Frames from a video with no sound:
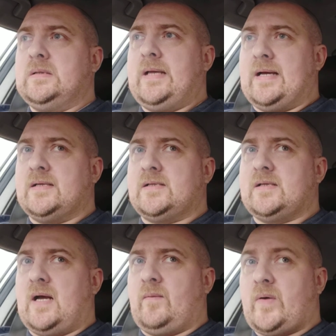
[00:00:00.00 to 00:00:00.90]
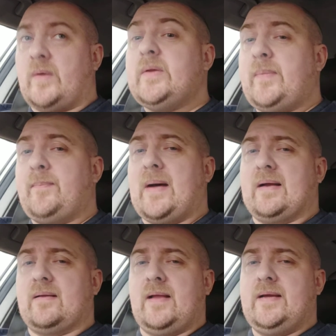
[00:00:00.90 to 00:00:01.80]
yes, I'll probably be
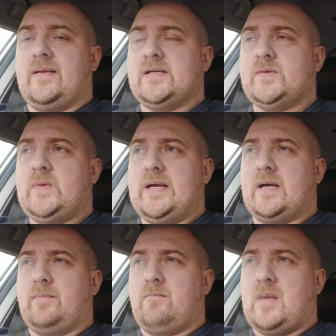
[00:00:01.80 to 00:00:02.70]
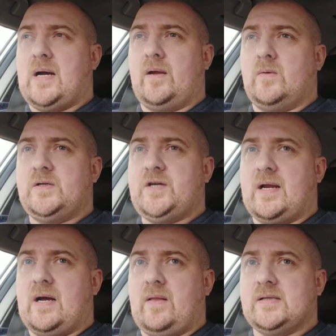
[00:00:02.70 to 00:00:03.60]
back later this week. I might go and
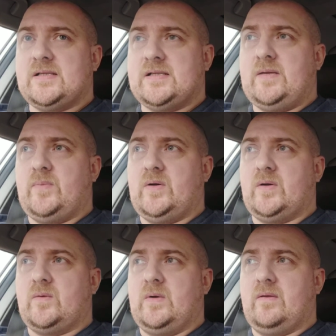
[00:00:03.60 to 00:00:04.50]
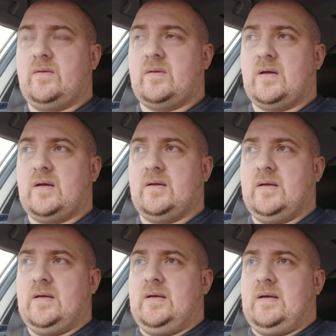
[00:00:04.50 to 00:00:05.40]
check out that Seberg with
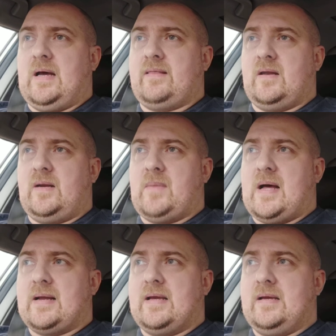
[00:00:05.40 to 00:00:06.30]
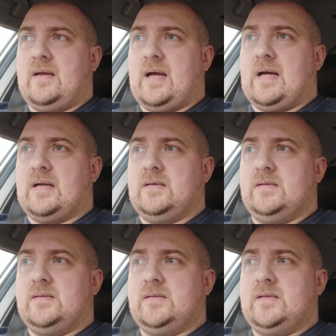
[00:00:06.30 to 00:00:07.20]
Anthony Mackie
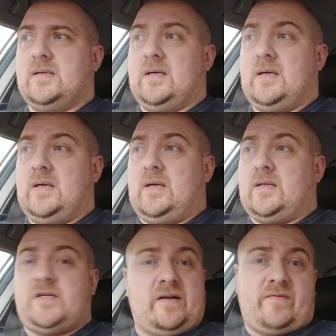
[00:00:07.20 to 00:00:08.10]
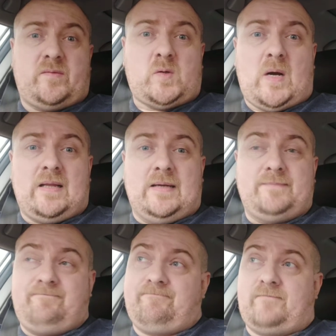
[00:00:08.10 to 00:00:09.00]
and the chick from Twilight.
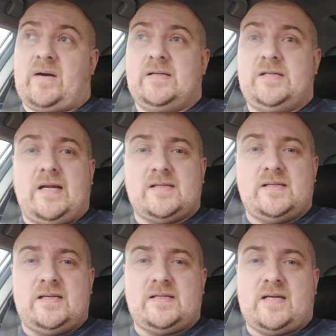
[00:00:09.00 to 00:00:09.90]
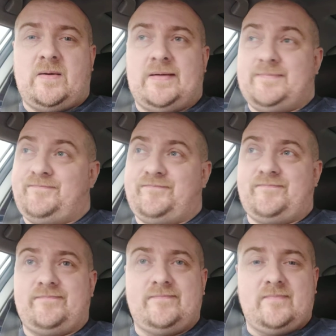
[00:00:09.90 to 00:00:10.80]
Apparently she gets her tits out in it.
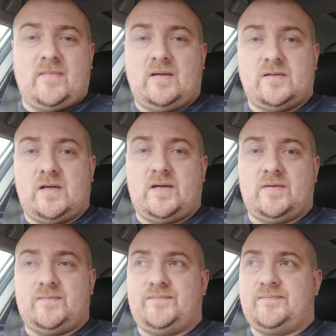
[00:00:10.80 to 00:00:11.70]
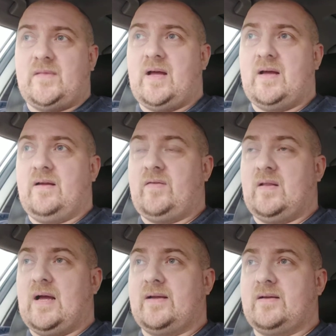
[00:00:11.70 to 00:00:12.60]
So yeah, if you
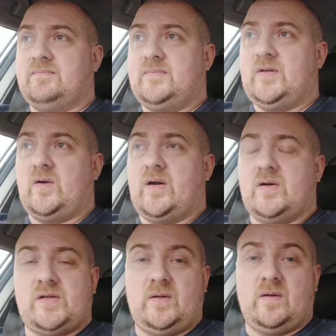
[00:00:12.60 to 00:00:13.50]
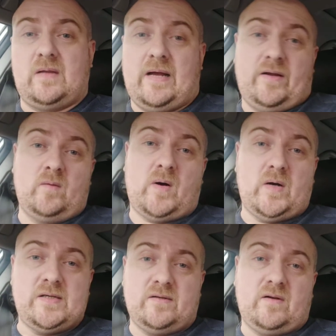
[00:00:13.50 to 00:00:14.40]
like young girls who look like young
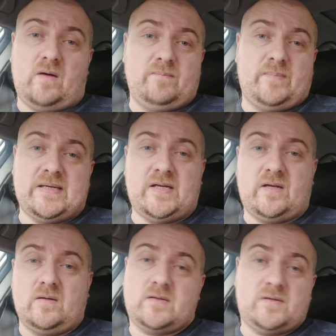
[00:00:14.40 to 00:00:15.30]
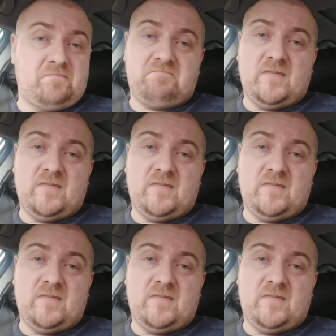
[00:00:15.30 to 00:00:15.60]
boys and got pixie cuts,